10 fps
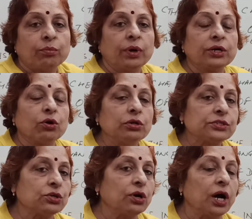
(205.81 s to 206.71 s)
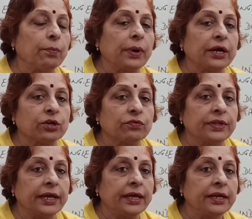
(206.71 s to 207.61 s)
but also a part of
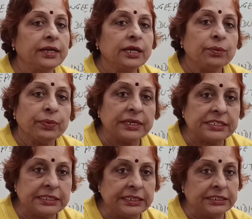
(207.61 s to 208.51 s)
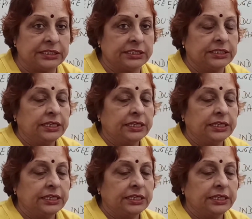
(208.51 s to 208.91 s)
their prestige.